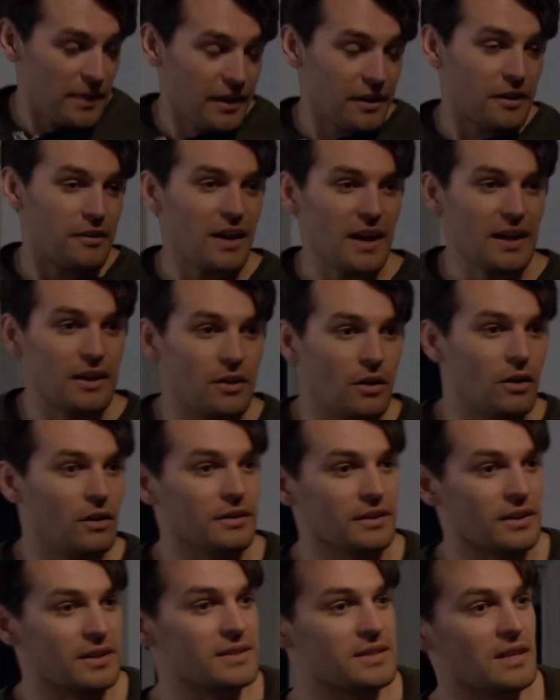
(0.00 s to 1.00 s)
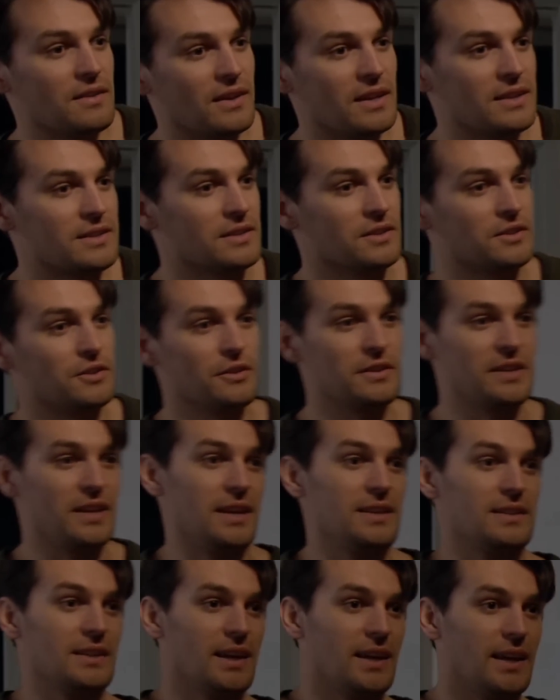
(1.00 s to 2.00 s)
better crack on, because the event's in 2
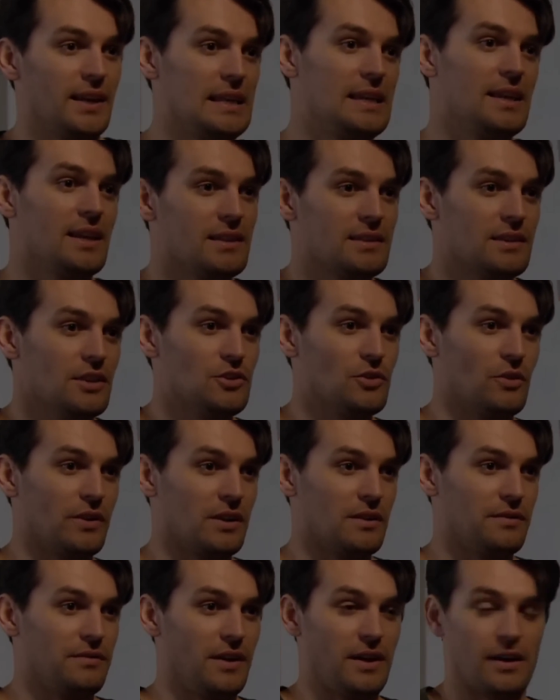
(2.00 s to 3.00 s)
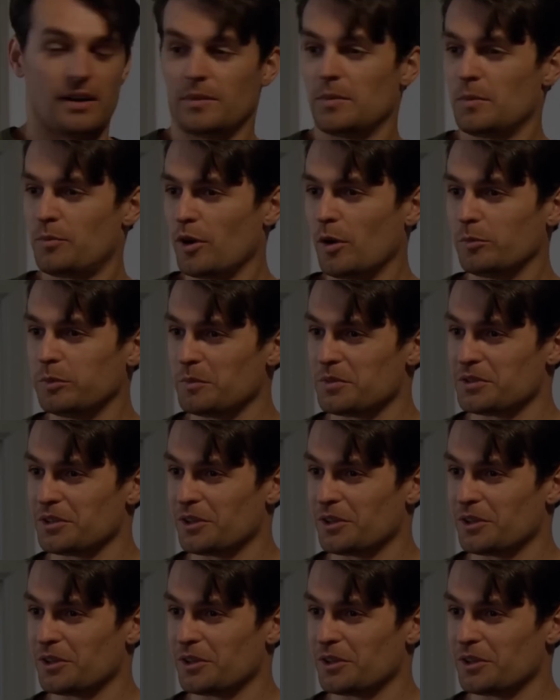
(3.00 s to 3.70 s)
days and it's a joint affair. Problem